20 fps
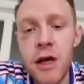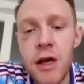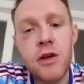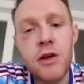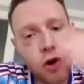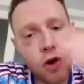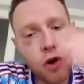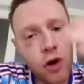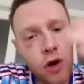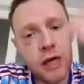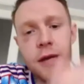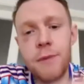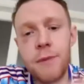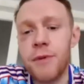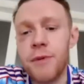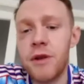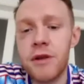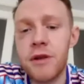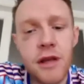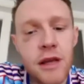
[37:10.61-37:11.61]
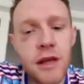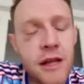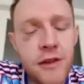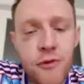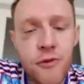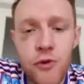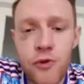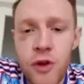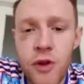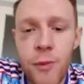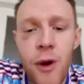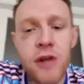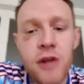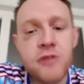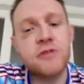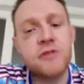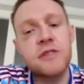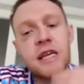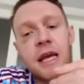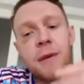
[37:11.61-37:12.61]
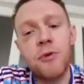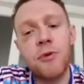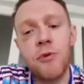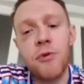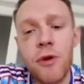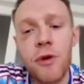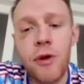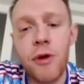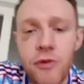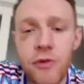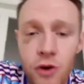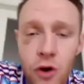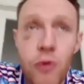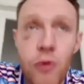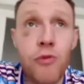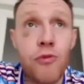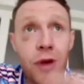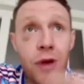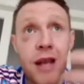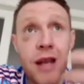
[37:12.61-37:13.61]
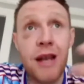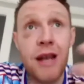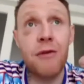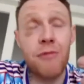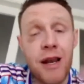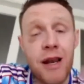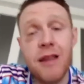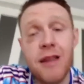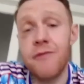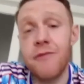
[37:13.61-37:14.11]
you know, keeping interviews with the boxers and keeping them, you know, relative.